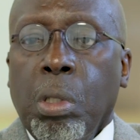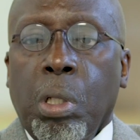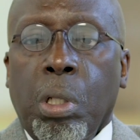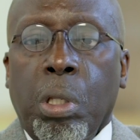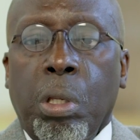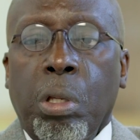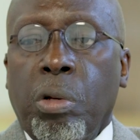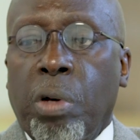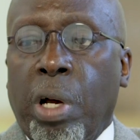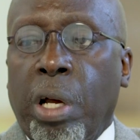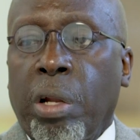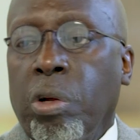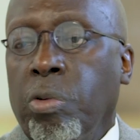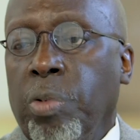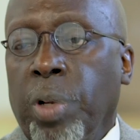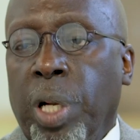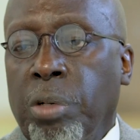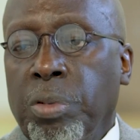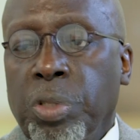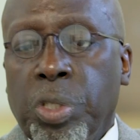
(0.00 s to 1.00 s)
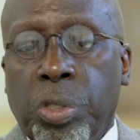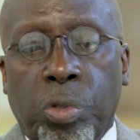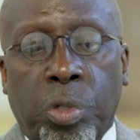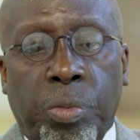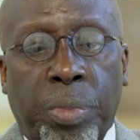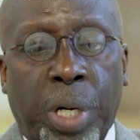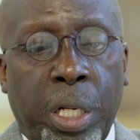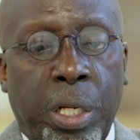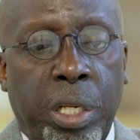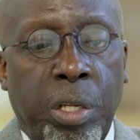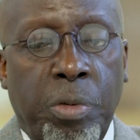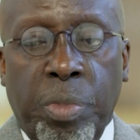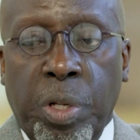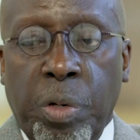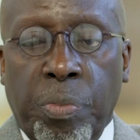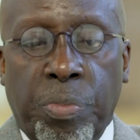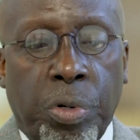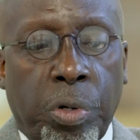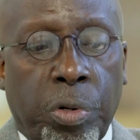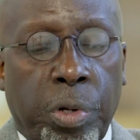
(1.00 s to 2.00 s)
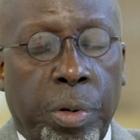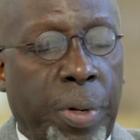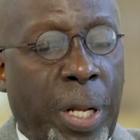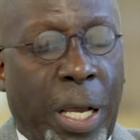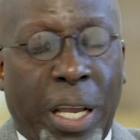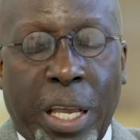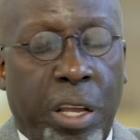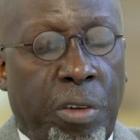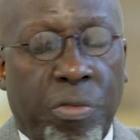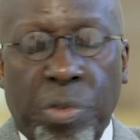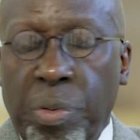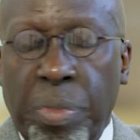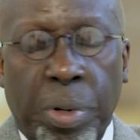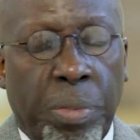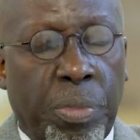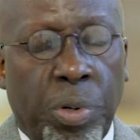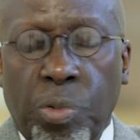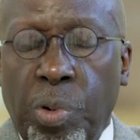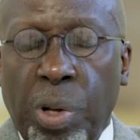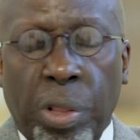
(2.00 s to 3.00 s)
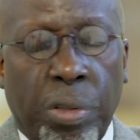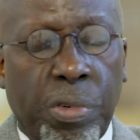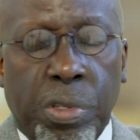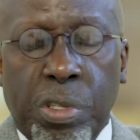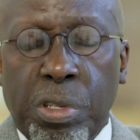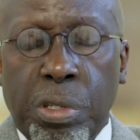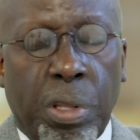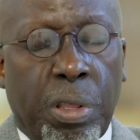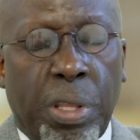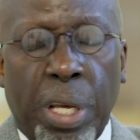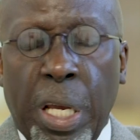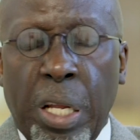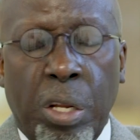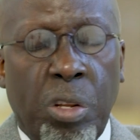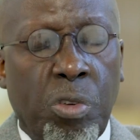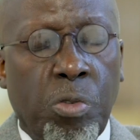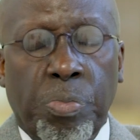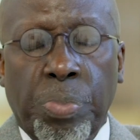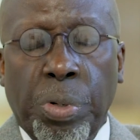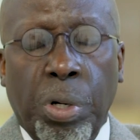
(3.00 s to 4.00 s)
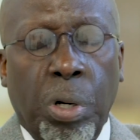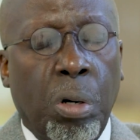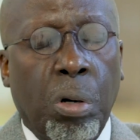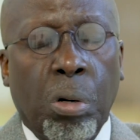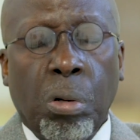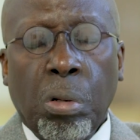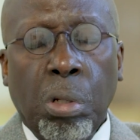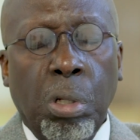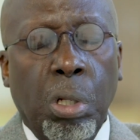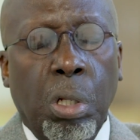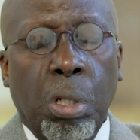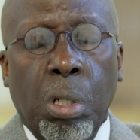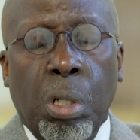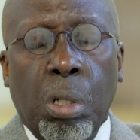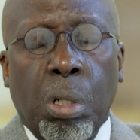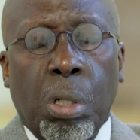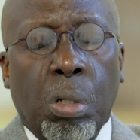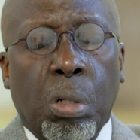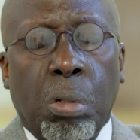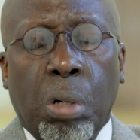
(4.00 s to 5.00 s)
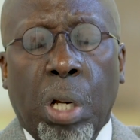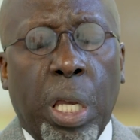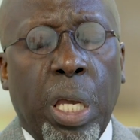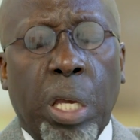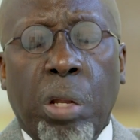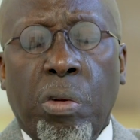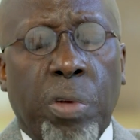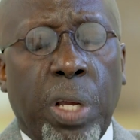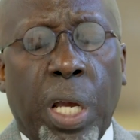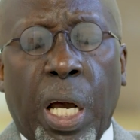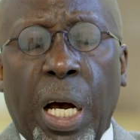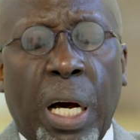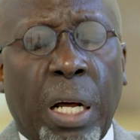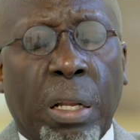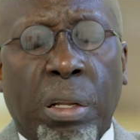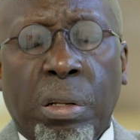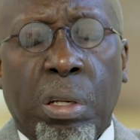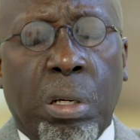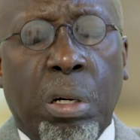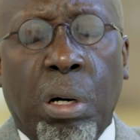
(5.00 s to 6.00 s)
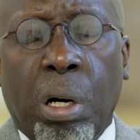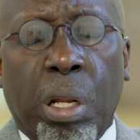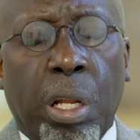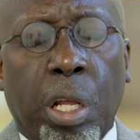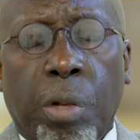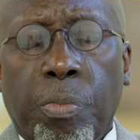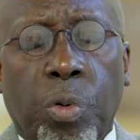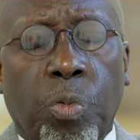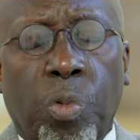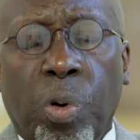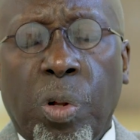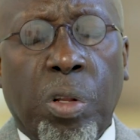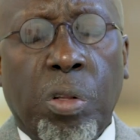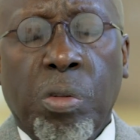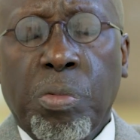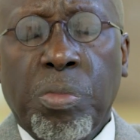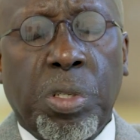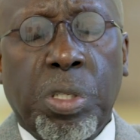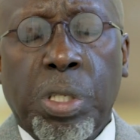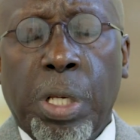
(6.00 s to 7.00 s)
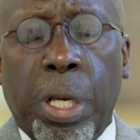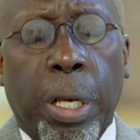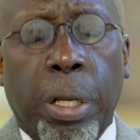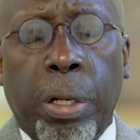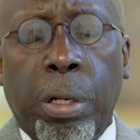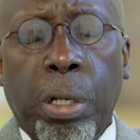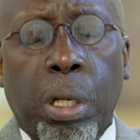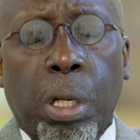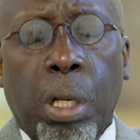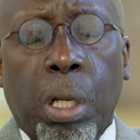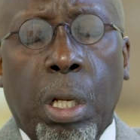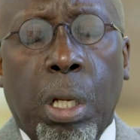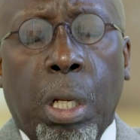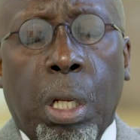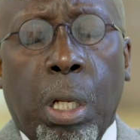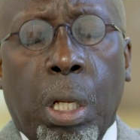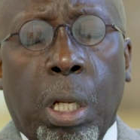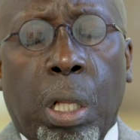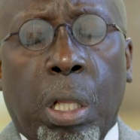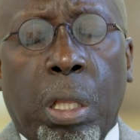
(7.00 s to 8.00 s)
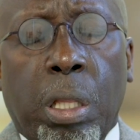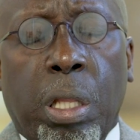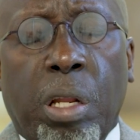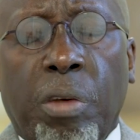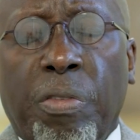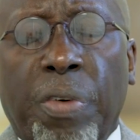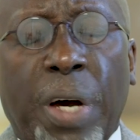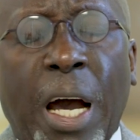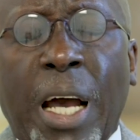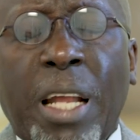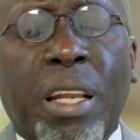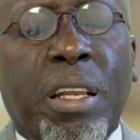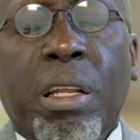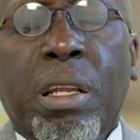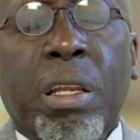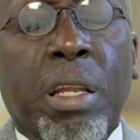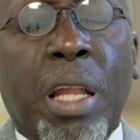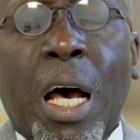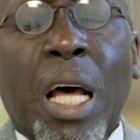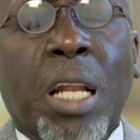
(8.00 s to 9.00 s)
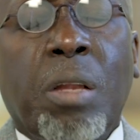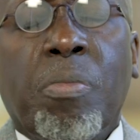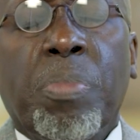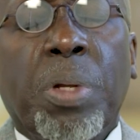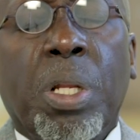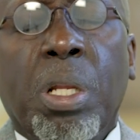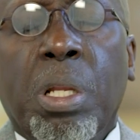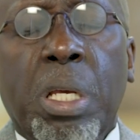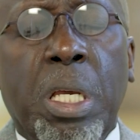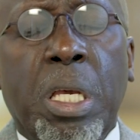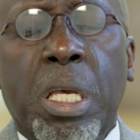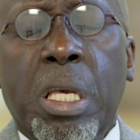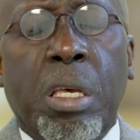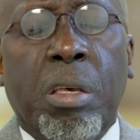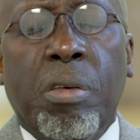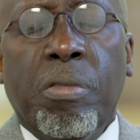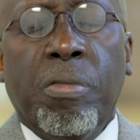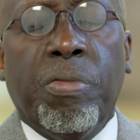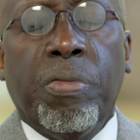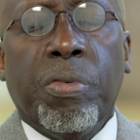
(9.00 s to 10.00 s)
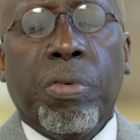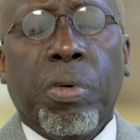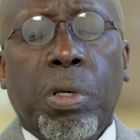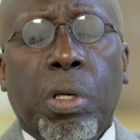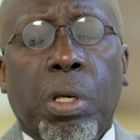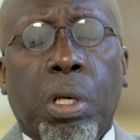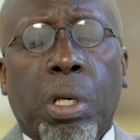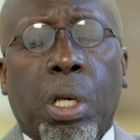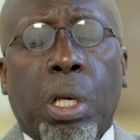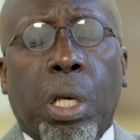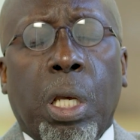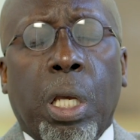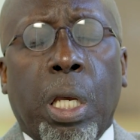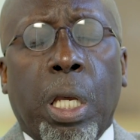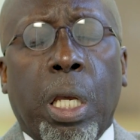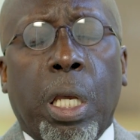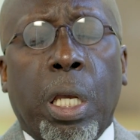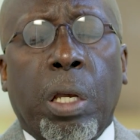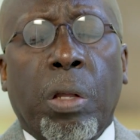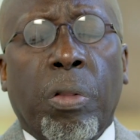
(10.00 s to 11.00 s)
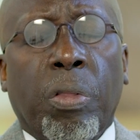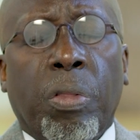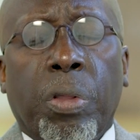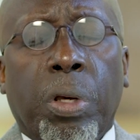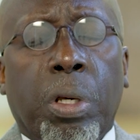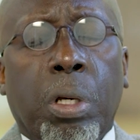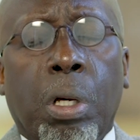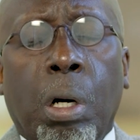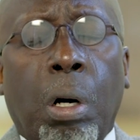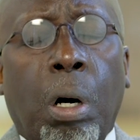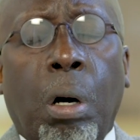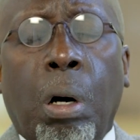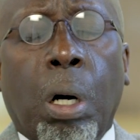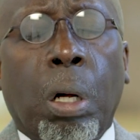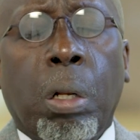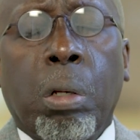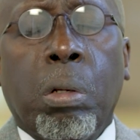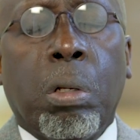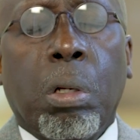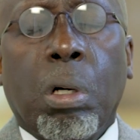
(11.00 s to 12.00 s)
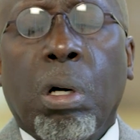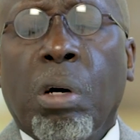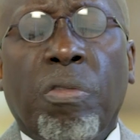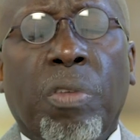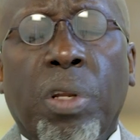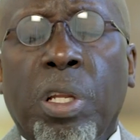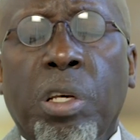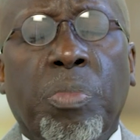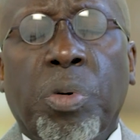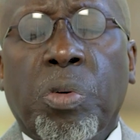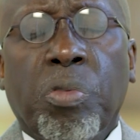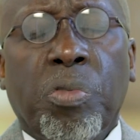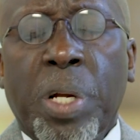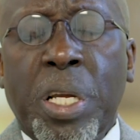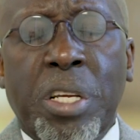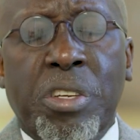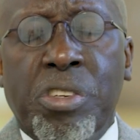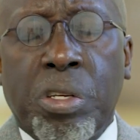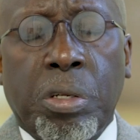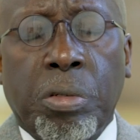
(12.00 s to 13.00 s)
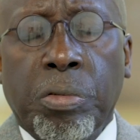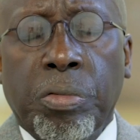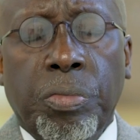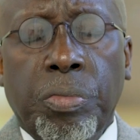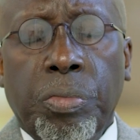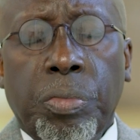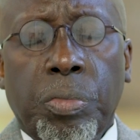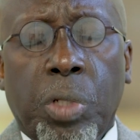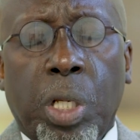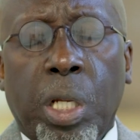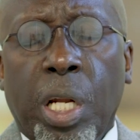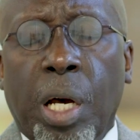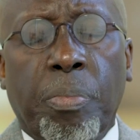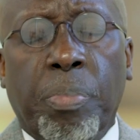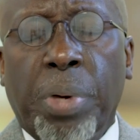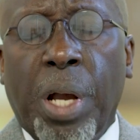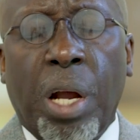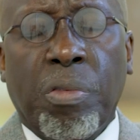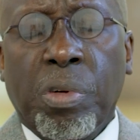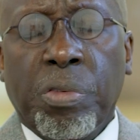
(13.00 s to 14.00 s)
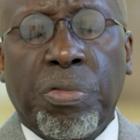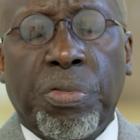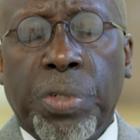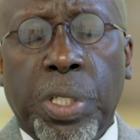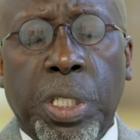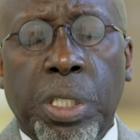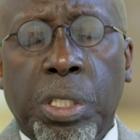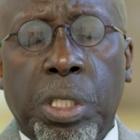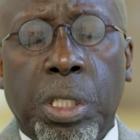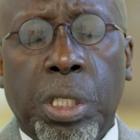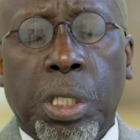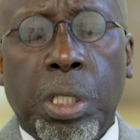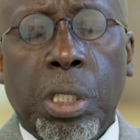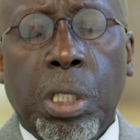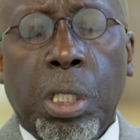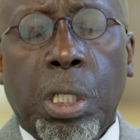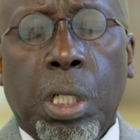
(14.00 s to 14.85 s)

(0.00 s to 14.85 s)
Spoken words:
You know, I know when I was doing my D-Min program, and I can't remember whether it's Nathaniel Paul or Henry Highland Garnett, but one of them said that if I did not believe in the God of liberation, and I'm paraphrasing,